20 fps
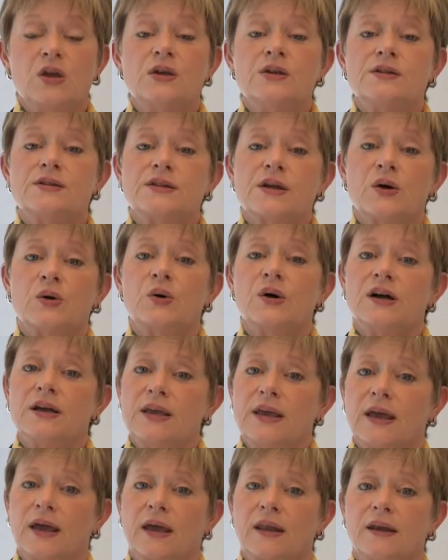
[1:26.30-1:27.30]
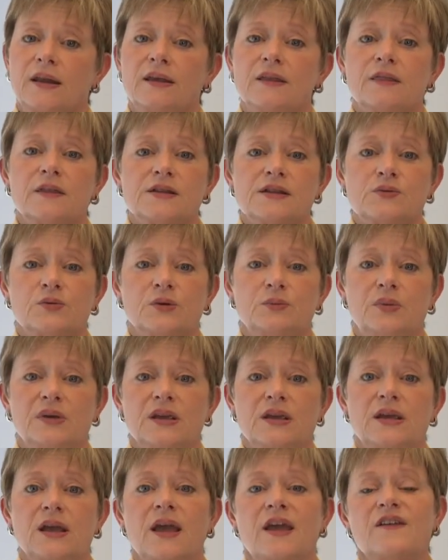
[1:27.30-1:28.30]
So again, this would
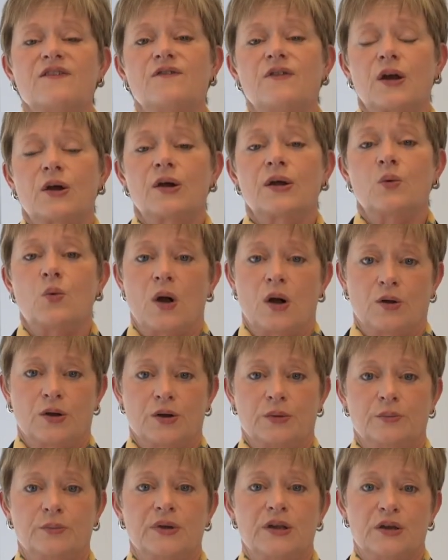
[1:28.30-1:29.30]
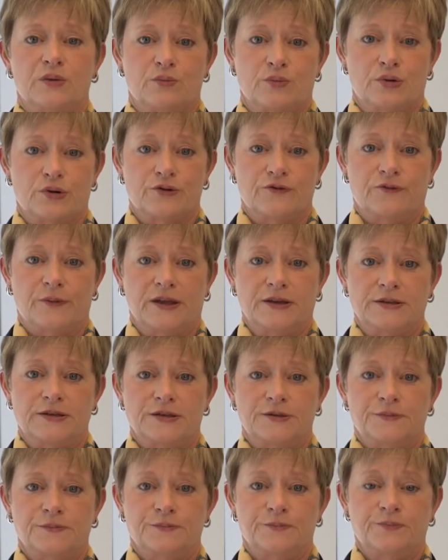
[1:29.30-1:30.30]
be a very welcome
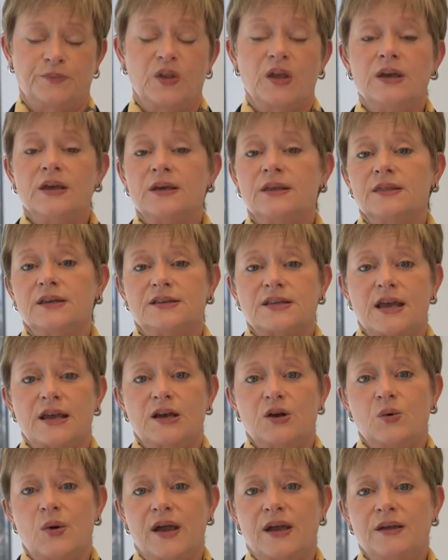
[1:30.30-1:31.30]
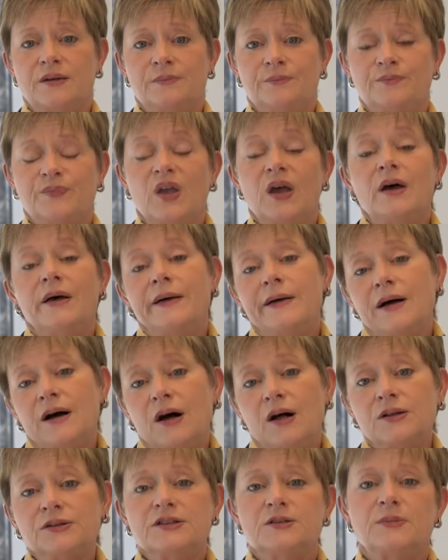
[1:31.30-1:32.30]
improvement. The takeaway?
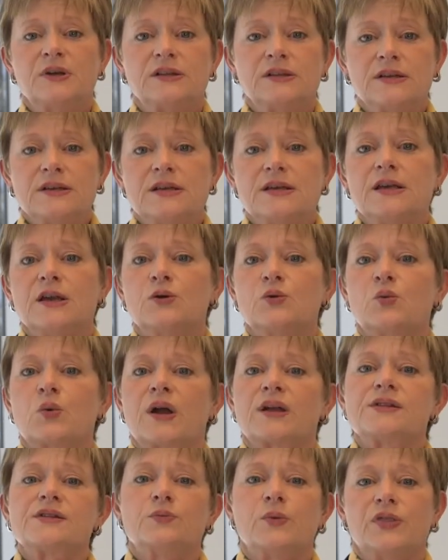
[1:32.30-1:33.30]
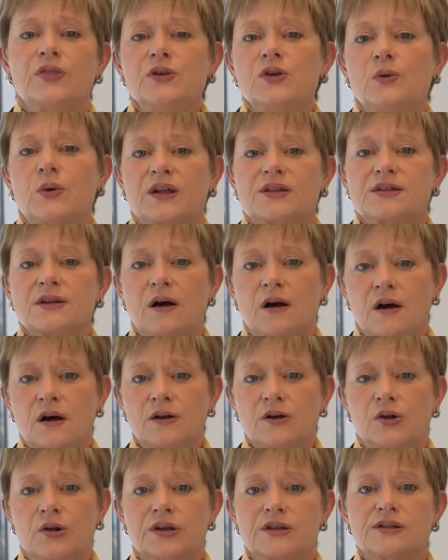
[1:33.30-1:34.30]
Ultimately, it rests with U.S.
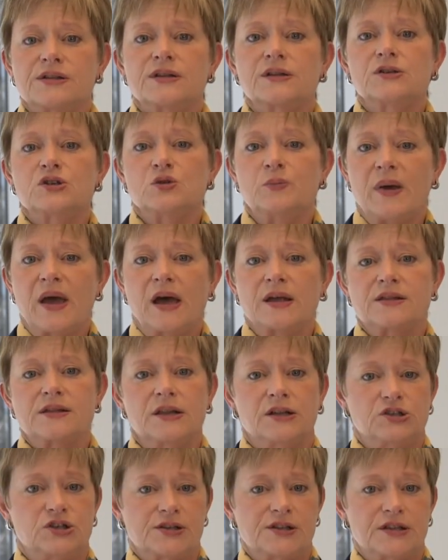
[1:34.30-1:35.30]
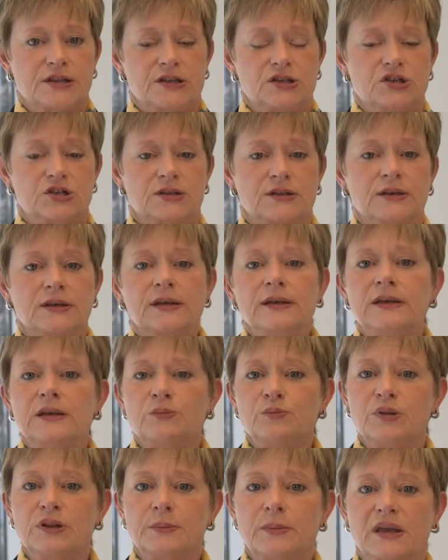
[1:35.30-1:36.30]
Congress to pass legislation
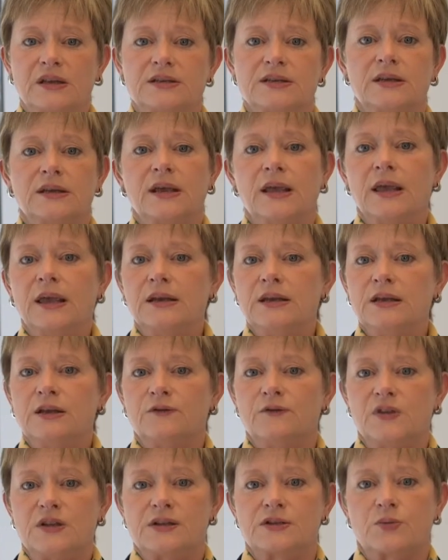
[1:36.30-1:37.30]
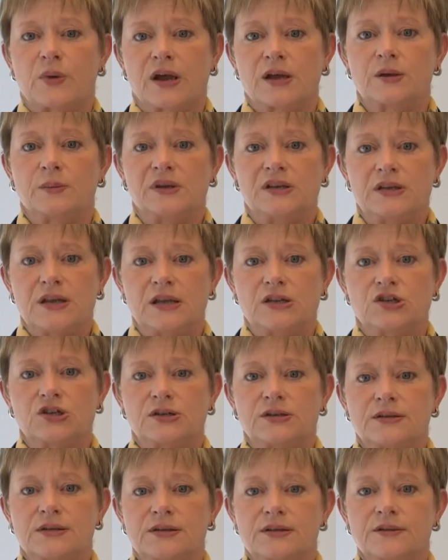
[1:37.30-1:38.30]
implementing any of these
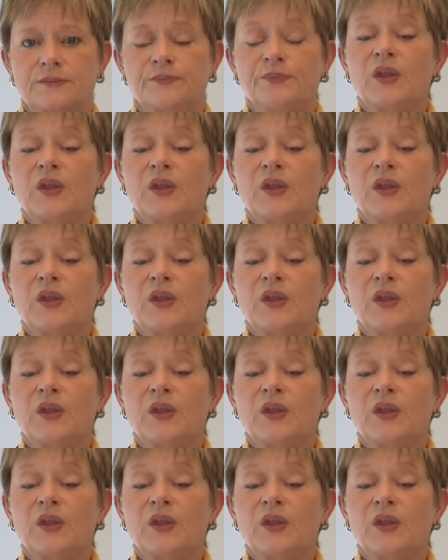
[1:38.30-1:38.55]
recommendations.